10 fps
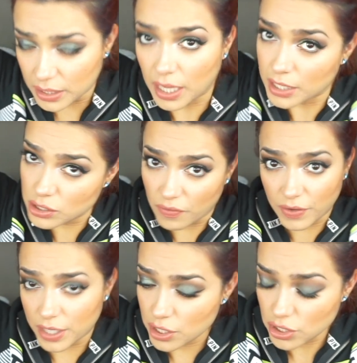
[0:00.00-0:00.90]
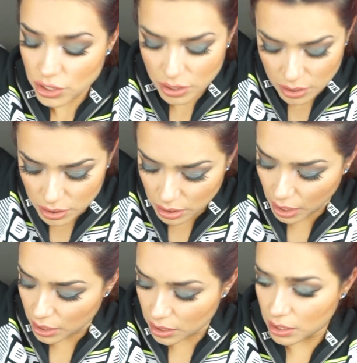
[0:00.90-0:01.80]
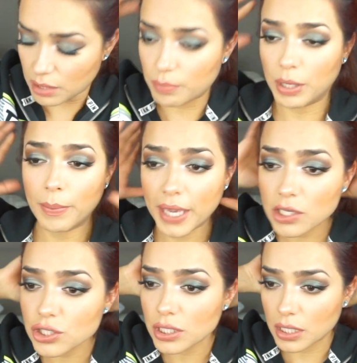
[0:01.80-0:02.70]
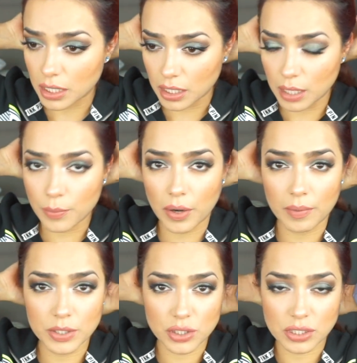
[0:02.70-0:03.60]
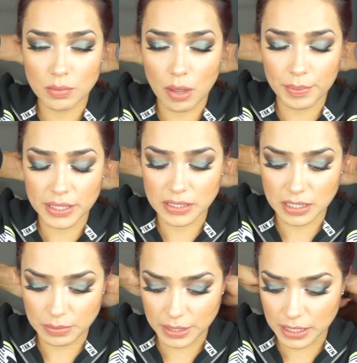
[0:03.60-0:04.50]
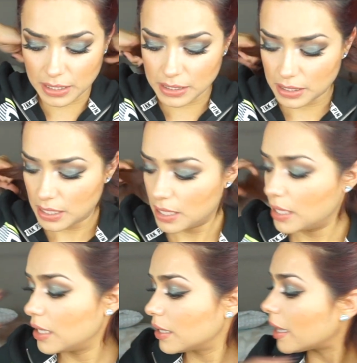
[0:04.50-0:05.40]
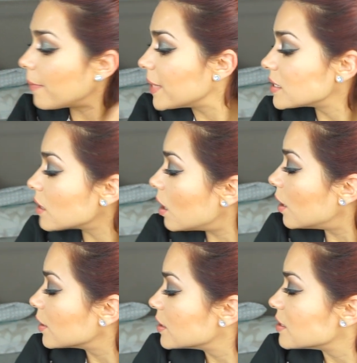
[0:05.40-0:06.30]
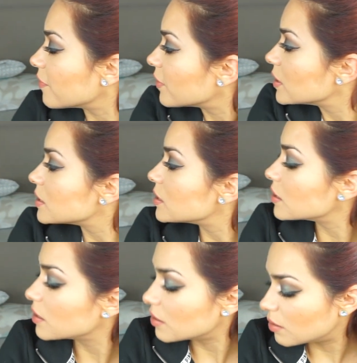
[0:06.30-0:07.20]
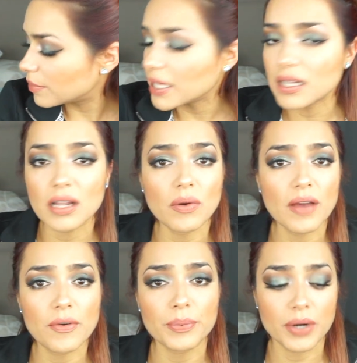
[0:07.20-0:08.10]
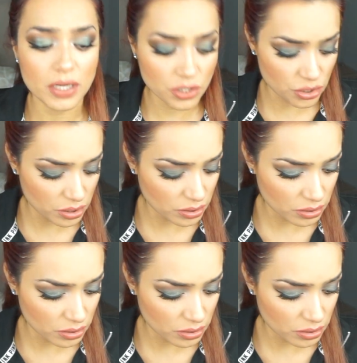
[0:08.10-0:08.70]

dying to finish, like, be patient and keep grabbing just small pieces, because that makes all the difference. Oh man, I don't have a brush.